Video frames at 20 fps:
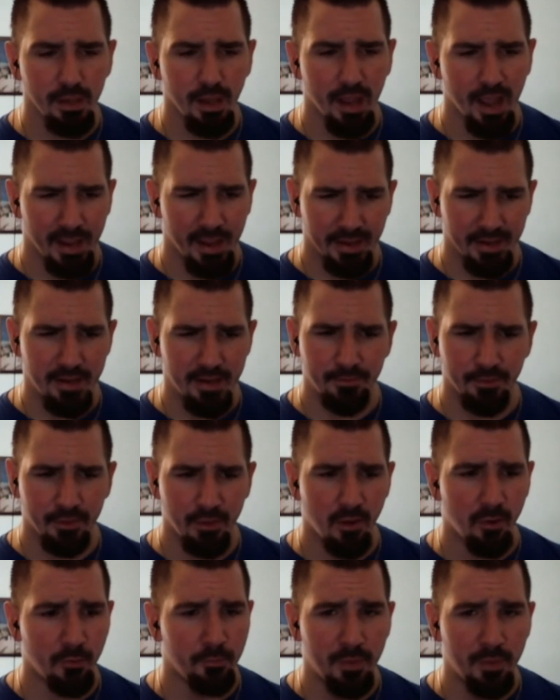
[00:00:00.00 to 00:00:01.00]
And even
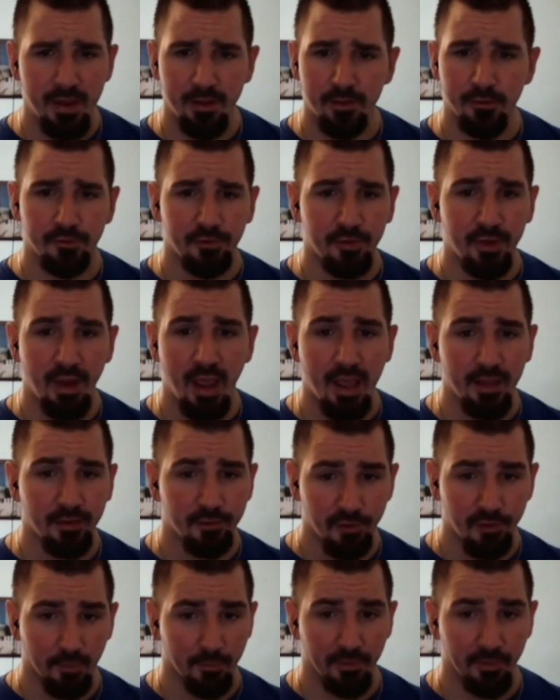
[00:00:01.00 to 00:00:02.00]
though Peterson had
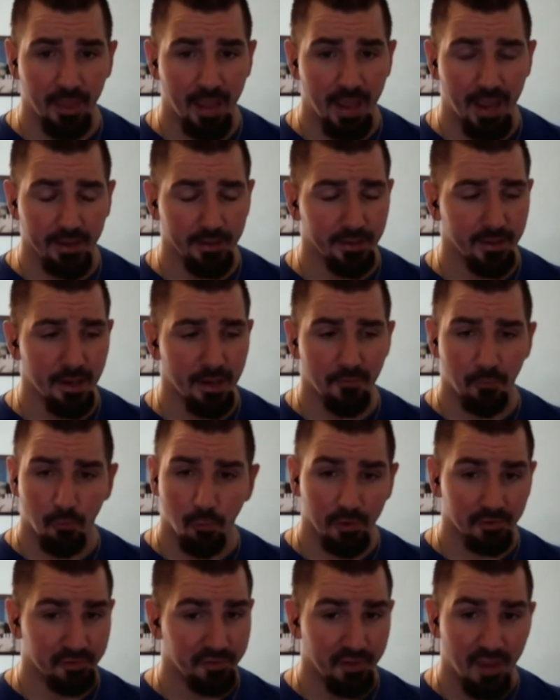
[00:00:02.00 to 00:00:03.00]
some of that, it
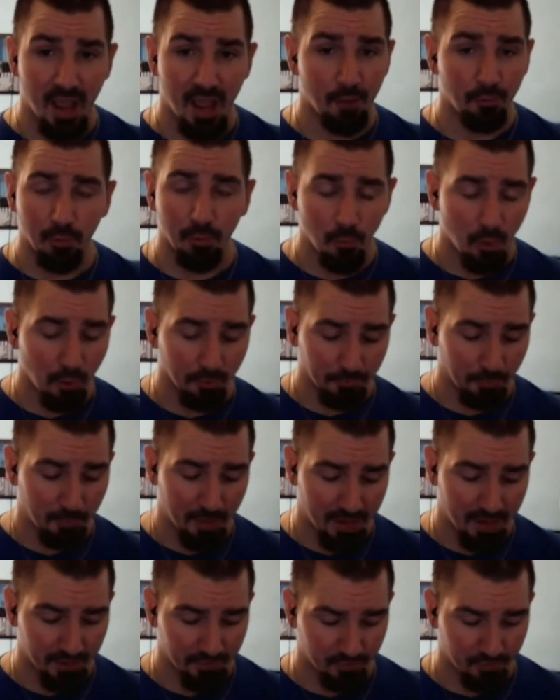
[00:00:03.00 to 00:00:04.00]
was not what Walter
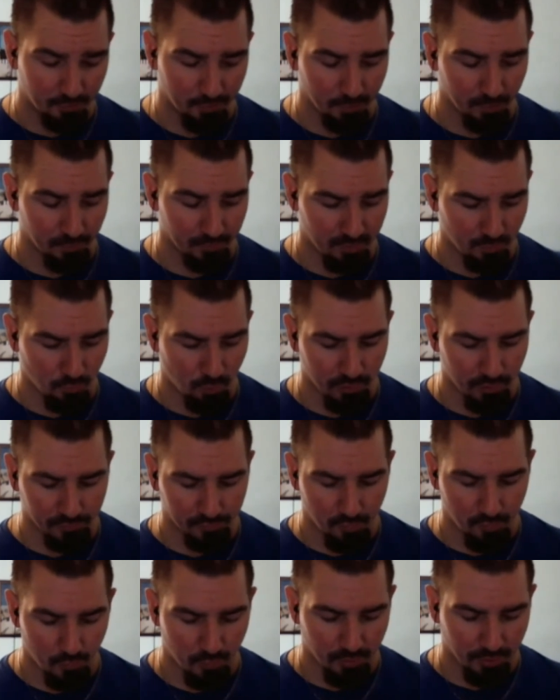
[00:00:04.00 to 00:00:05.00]
Payton's ability was
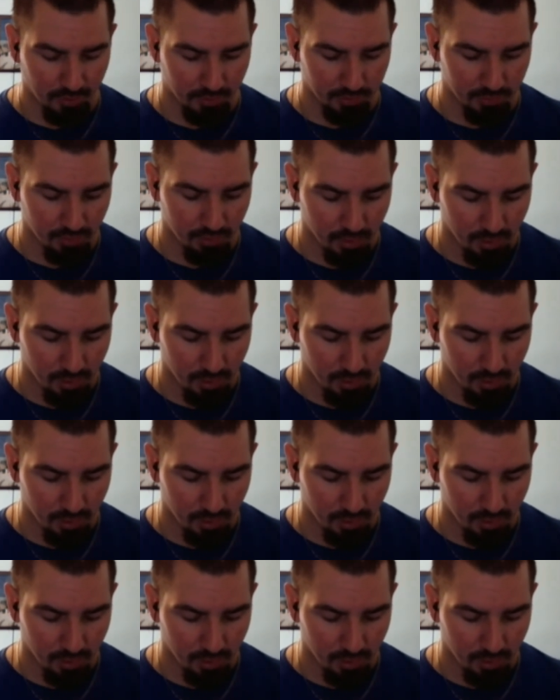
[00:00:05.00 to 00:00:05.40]
doing it.